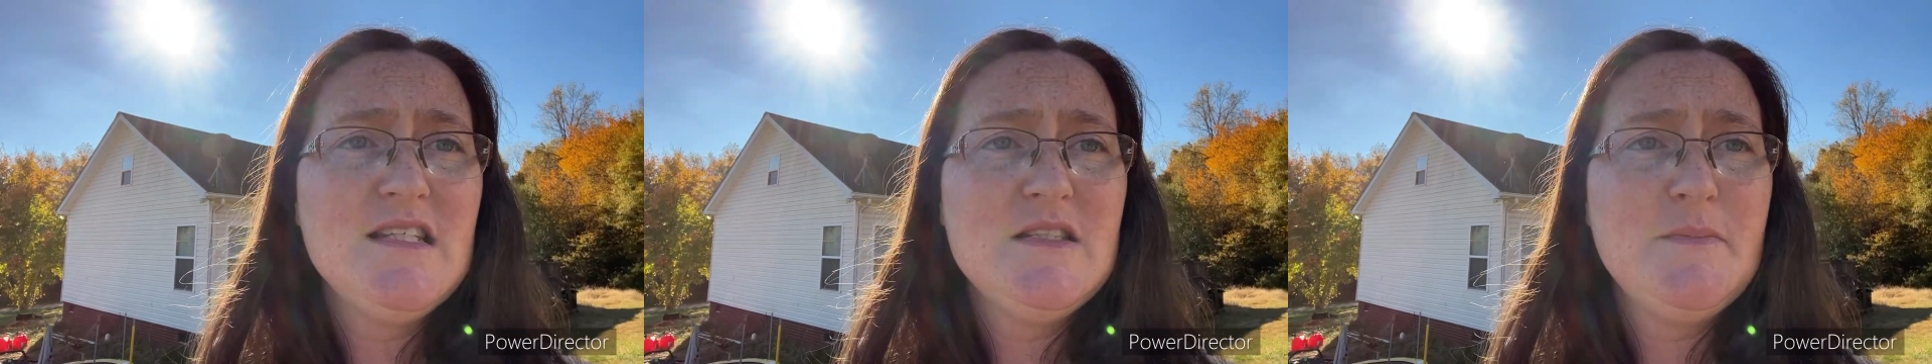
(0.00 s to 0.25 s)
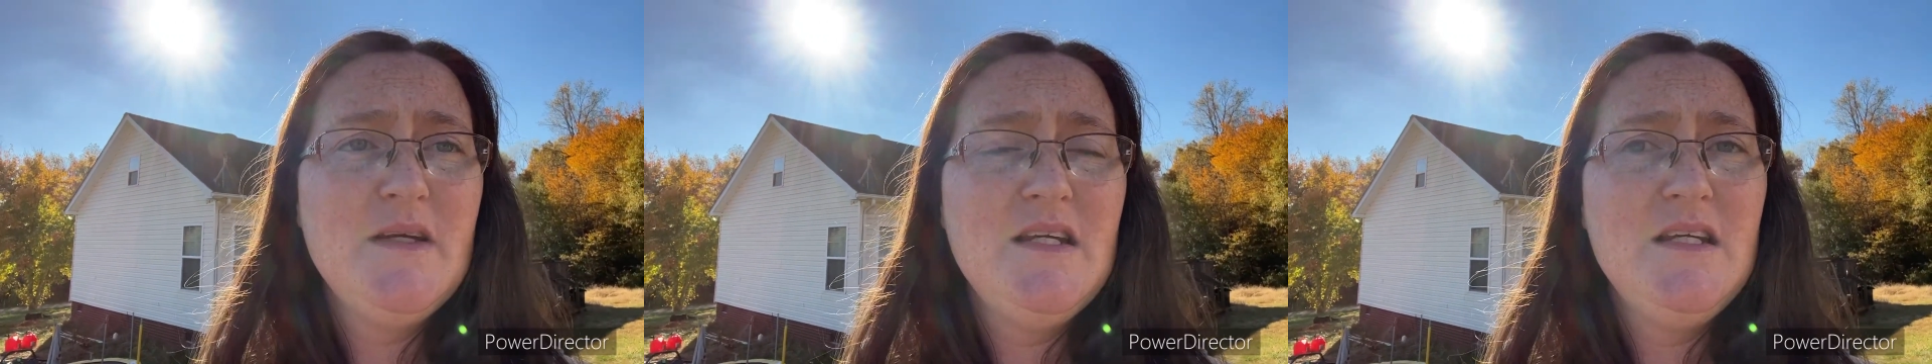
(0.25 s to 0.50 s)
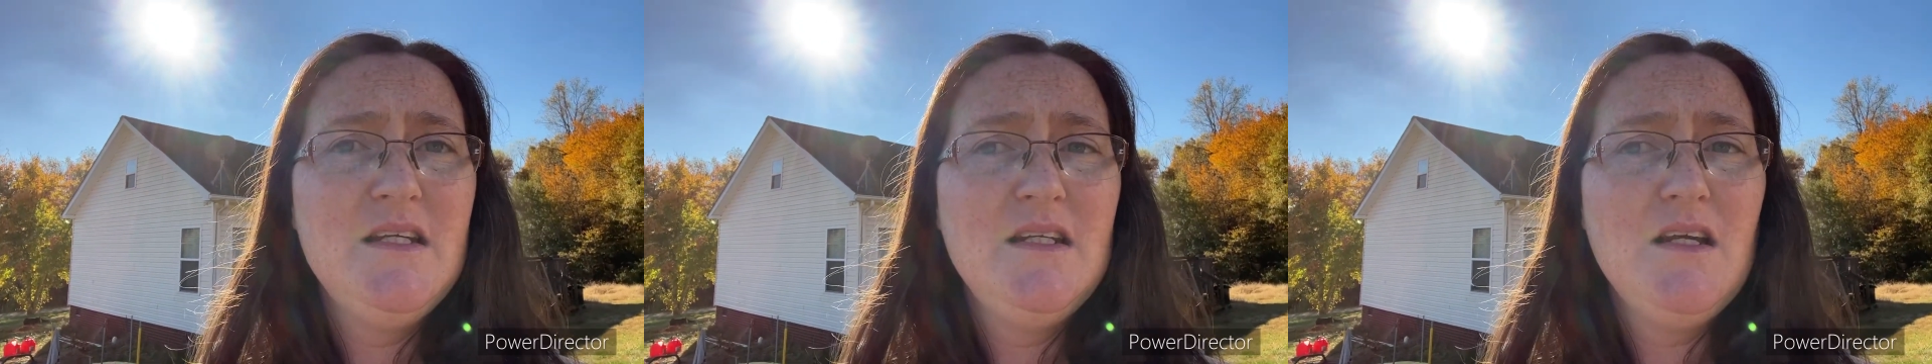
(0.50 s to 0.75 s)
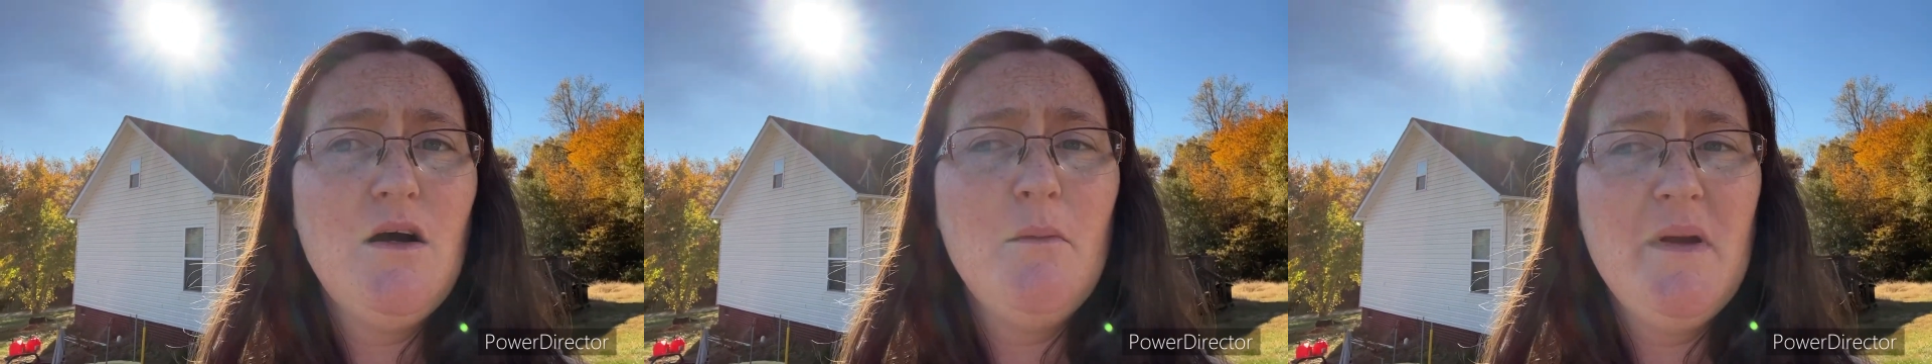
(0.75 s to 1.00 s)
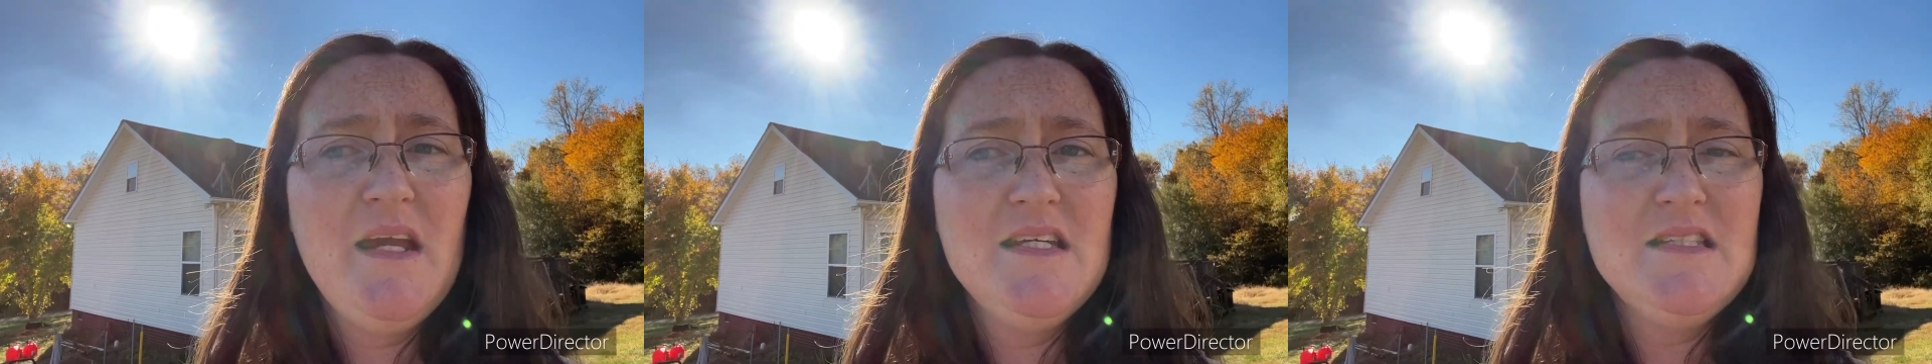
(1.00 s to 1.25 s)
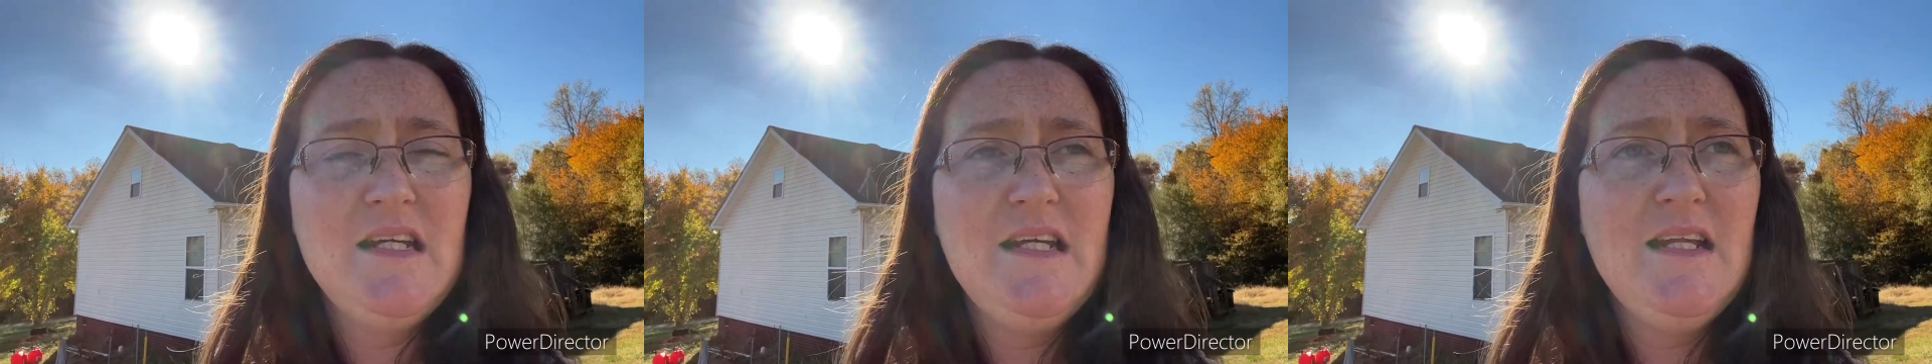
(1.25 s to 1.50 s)
has been
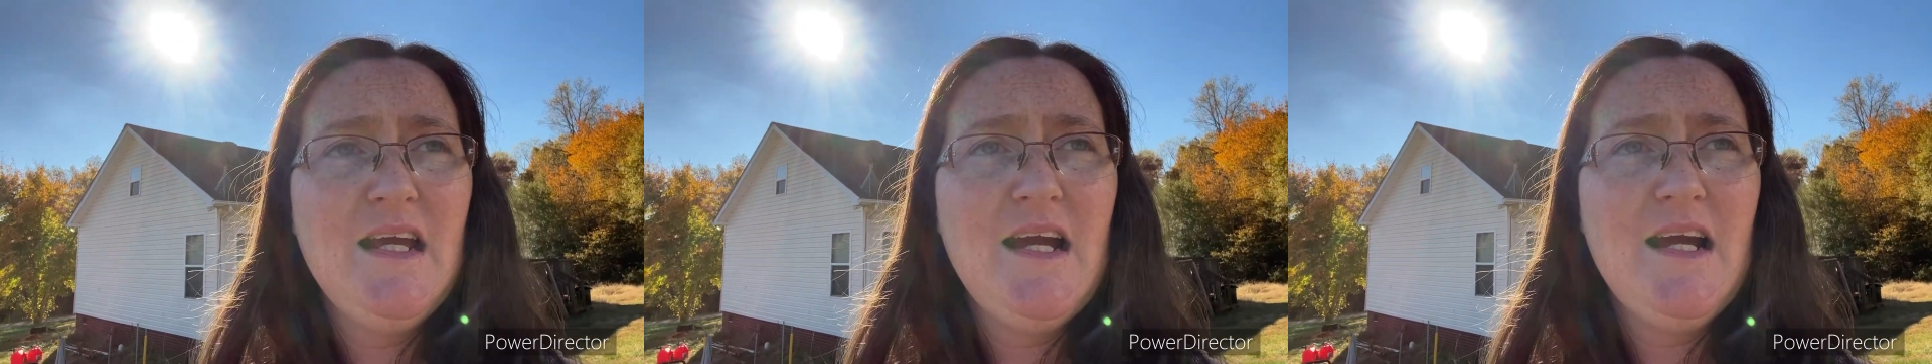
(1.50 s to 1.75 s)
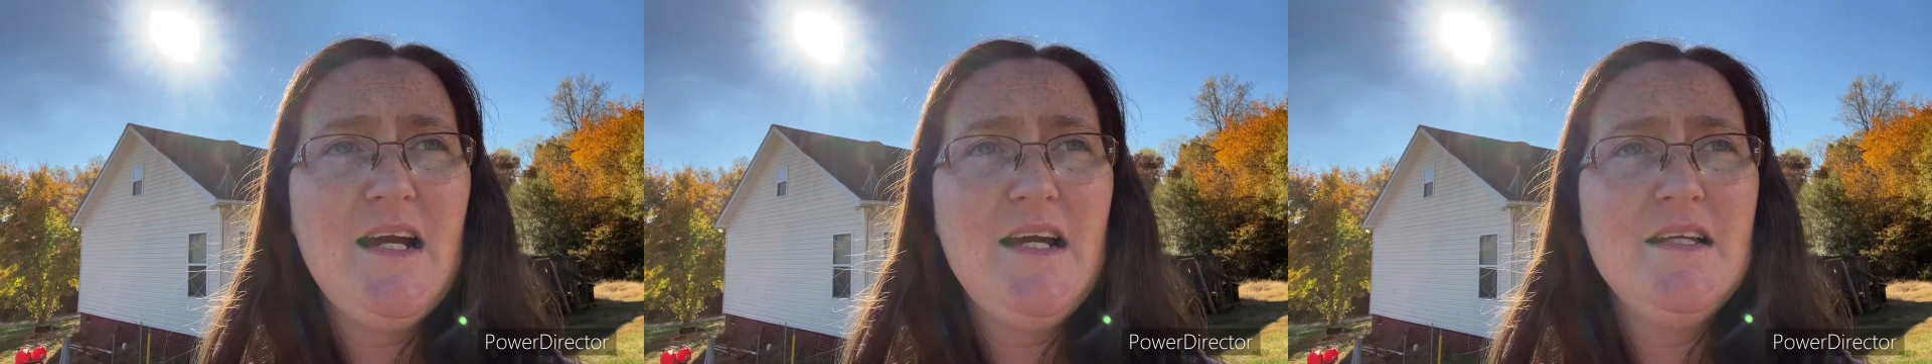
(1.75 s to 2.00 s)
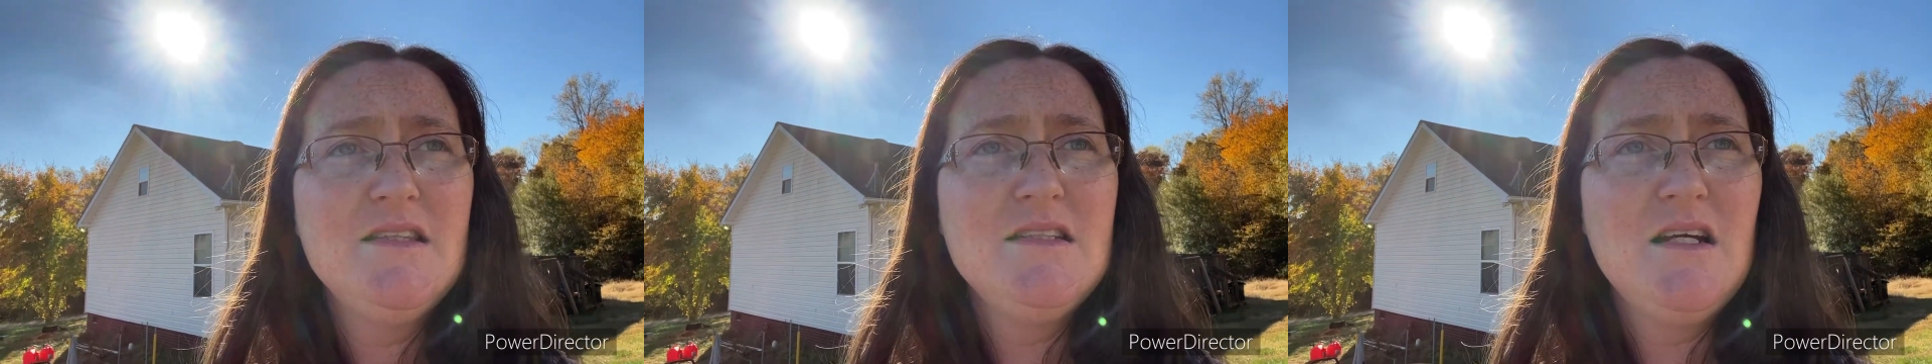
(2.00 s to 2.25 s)
amazing at,